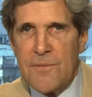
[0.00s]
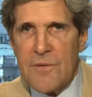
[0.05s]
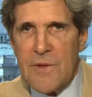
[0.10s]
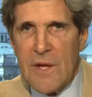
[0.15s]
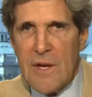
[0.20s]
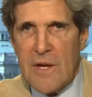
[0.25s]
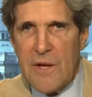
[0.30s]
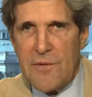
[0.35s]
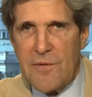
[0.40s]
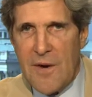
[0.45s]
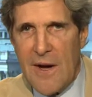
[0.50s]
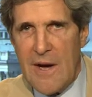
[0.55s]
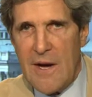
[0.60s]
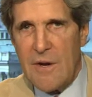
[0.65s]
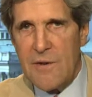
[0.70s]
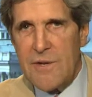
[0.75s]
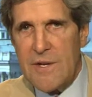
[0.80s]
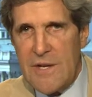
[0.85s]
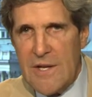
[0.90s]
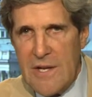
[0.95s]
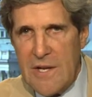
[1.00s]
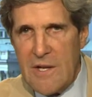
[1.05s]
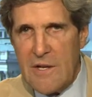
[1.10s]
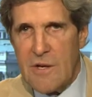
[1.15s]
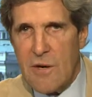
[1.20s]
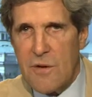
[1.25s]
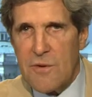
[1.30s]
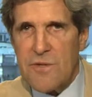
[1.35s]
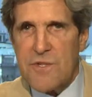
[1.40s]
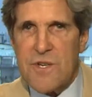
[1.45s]
he found an
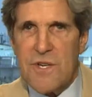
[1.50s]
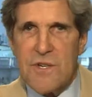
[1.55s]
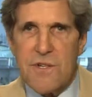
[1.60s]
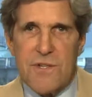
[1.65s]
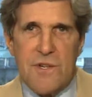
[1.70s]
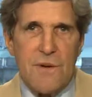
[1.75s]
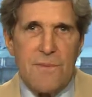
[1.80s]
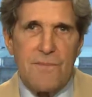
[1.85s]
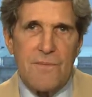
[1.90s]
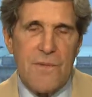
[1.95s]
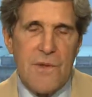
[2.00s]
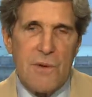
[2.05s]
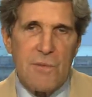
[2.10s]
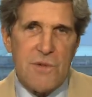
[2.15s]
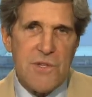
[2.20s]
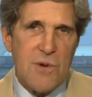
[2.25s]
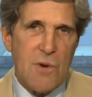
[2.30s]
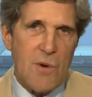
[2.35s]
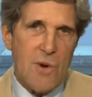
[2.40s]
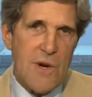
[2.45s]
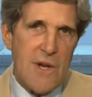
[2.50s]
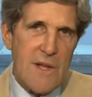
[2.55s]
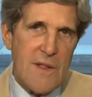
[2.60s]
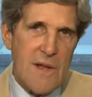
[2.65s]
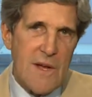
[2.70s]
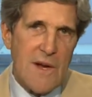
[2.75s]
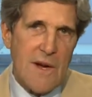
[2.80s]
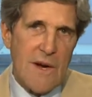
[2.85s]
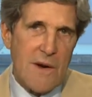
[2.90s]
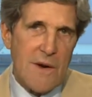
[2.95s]
ecosystem that was already
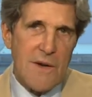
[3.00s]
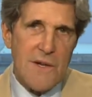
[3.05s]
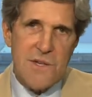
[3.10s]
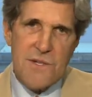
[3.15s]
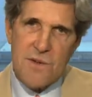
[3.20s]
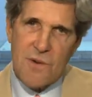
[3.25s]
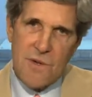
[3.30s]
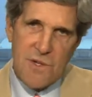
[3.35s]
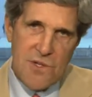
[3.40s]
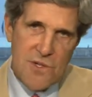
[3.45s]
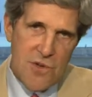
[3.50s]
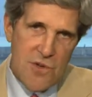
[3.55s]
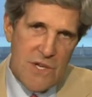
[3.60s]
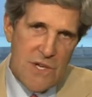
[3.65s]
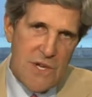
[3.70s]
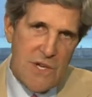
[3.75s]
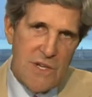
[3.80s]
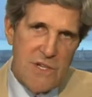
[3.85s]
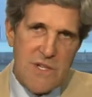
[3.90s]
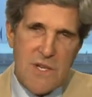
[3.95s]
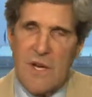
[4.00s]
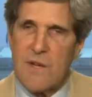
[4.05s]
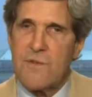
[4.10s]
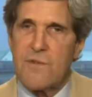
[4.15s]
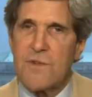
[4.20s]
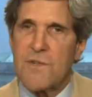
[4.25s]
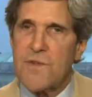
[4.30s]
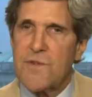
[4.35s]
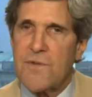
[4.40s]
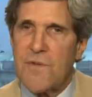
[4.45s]
there. He saw trees
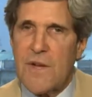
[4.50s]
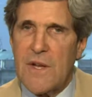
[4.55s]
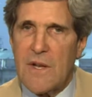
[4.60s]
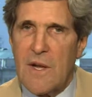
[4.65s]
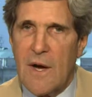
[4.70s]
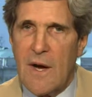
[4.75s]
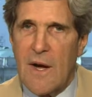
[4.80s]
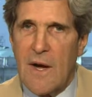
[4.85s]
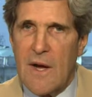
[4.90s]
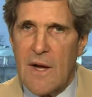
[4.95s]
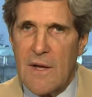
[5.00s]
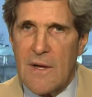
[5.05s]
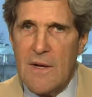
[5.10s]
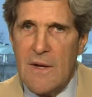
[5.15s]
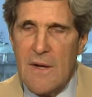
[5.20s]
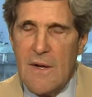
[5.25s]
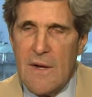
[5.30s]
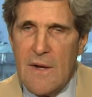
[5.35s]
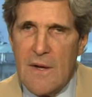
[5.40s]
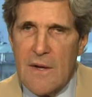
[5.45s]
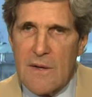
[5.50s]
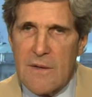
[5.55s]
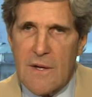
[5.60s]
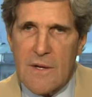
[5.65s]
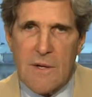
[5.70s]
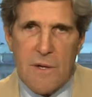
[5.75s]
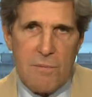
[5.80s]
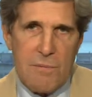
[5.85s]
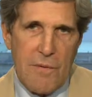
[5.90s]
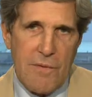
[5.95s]
hundreds of feet high
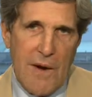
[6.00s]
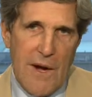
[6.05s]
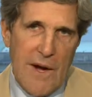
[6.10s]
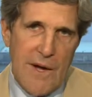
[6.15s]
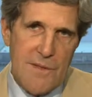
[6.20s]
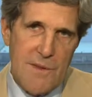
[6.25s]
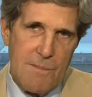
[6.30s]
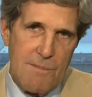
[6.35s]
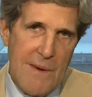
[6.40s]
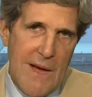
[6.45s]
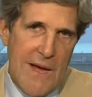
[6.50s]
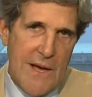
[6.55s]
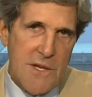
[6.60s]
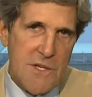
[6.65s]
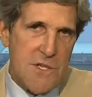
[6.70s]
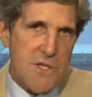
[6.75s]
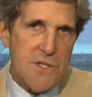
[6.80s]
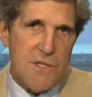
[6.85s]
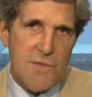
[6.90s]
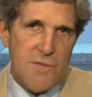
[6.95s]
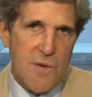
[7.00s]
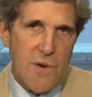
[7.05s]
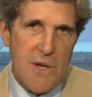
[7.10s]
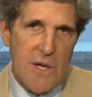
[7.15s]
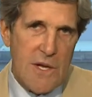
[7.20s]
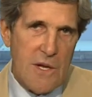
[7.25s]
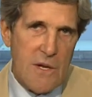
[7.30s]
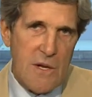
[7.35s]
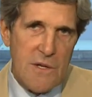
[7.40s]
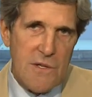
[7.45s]
that could provide the masts for
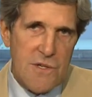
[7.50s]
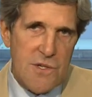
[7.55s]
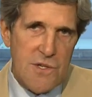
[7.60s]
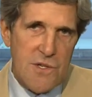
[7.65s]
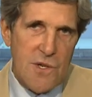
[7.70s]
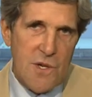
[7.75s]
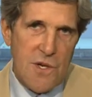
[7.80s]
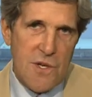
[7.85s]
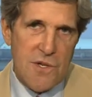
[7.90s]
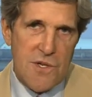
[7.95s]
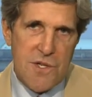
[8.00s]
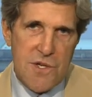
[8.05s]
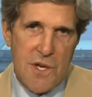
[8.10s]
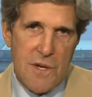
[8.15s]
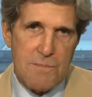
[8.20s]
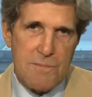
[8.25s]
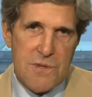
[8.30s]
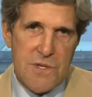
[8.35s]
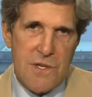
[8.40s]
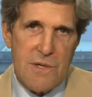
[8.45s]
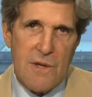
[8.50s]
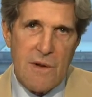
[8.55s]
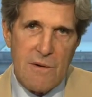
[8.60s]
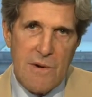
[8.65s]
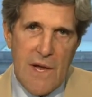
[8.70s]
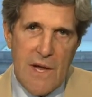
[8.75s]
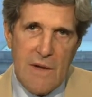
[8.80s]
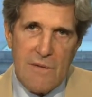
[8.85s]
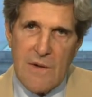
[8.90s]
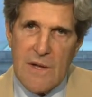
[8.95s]
England's tall ships and their
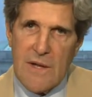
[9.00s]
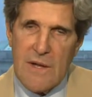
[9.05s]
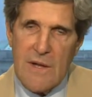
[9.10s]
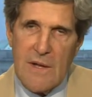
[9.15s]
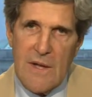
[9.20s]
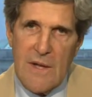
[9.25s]
navy.